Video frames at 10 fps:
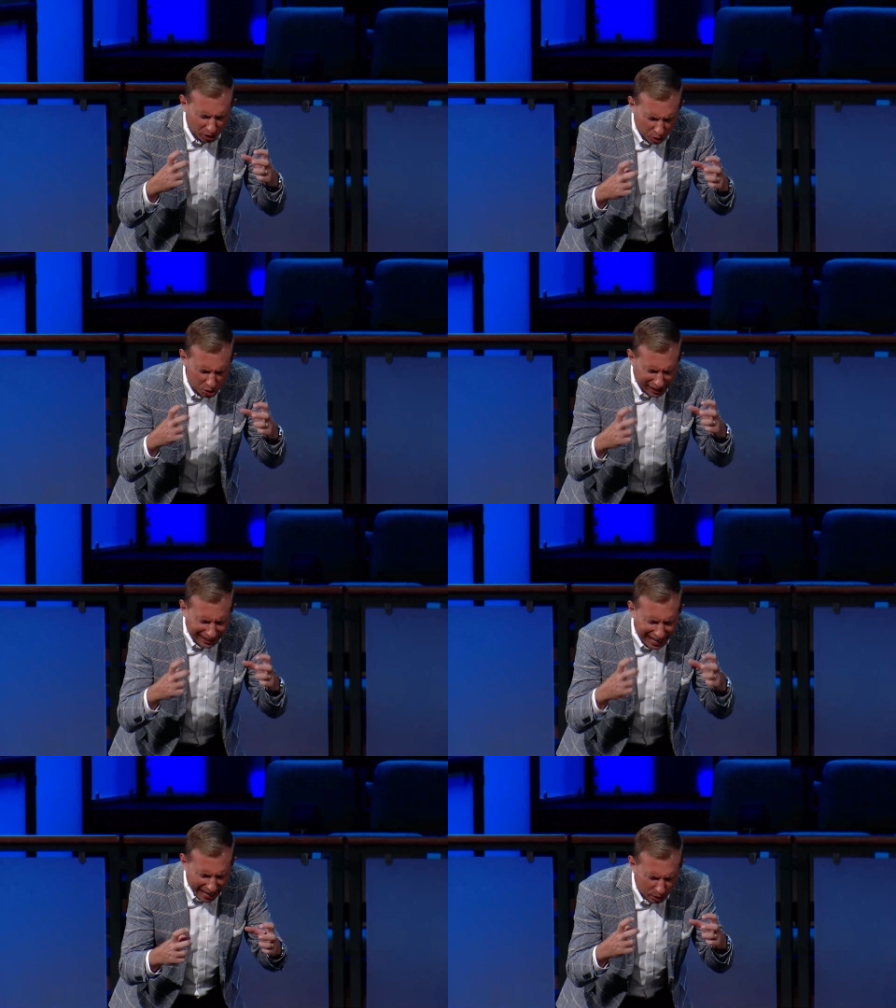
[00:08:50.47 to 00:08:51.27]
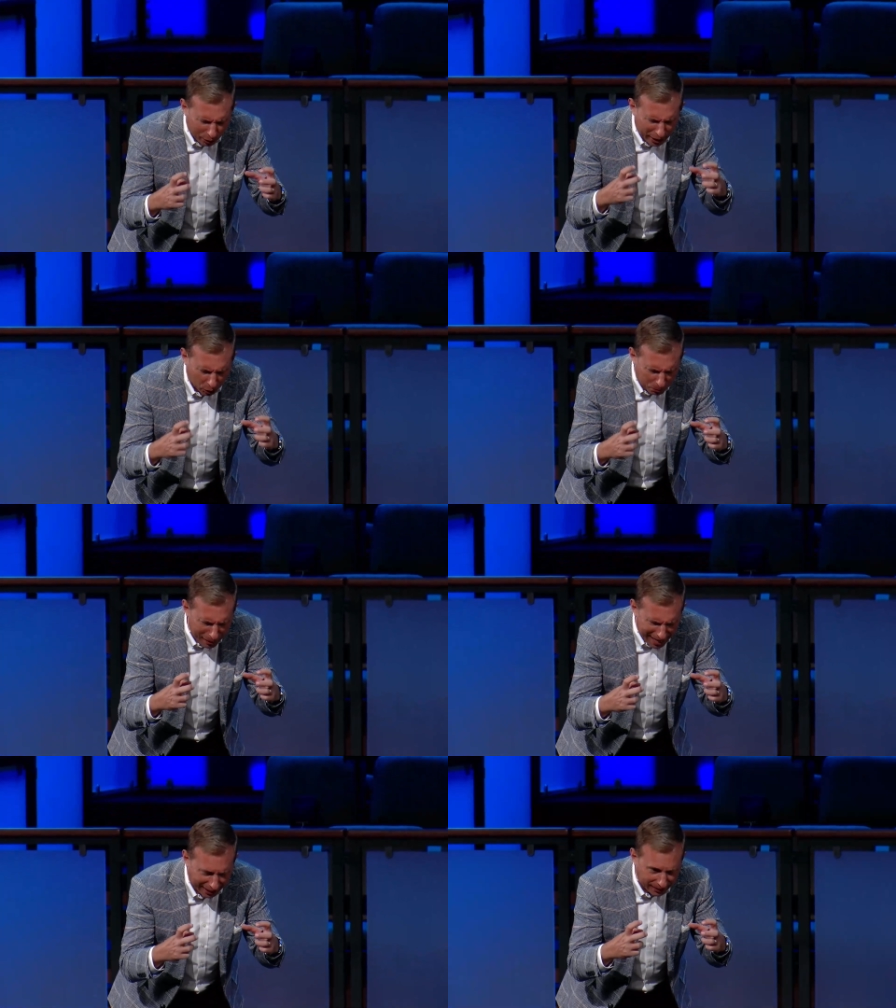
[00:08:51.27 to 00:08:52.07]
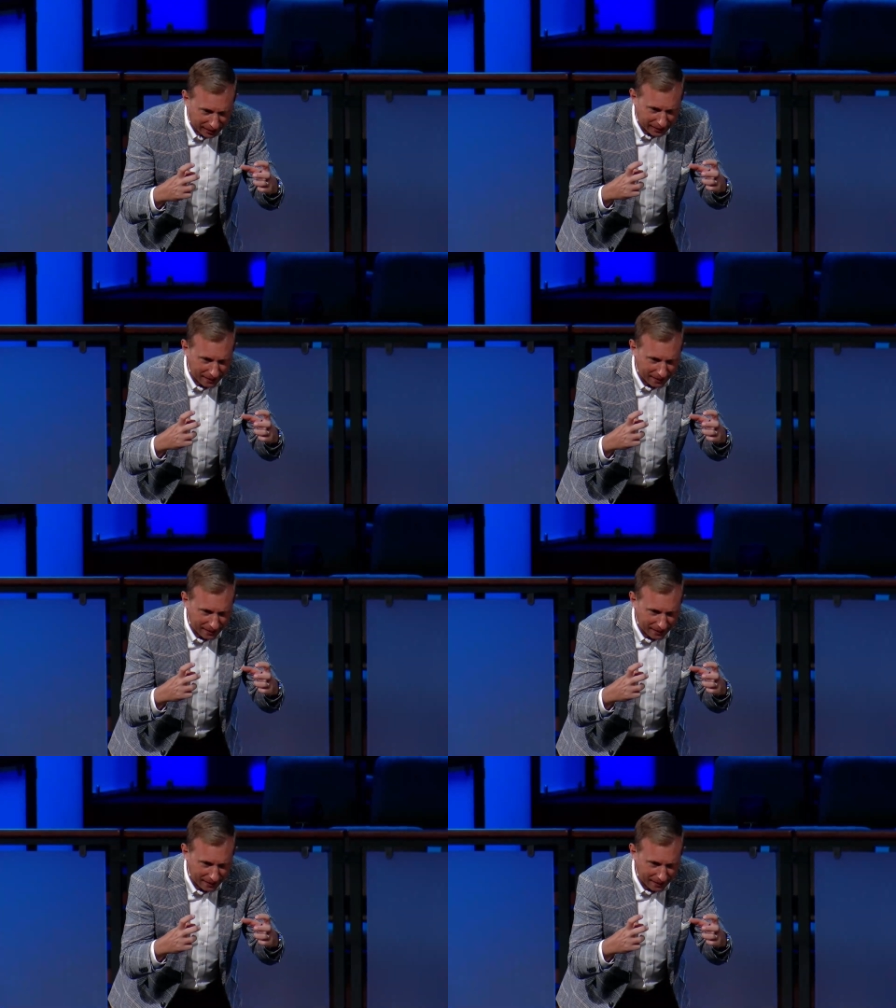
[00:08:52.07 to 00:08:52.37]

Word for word: looks like an angry old man.